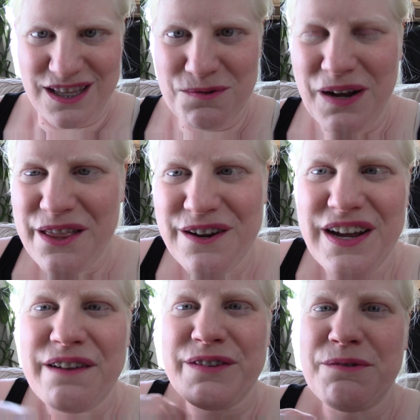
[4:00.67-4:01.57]
The weather
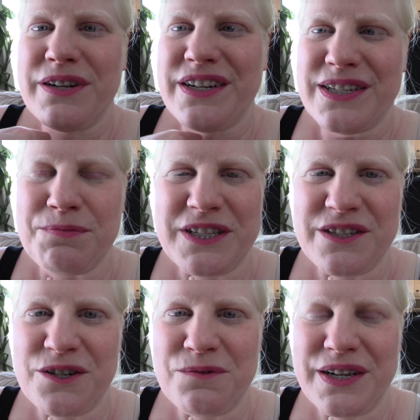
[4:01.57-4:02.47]
everywhere has been
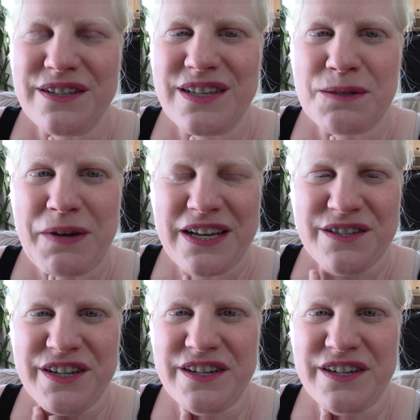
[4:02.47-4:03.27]
so weird this past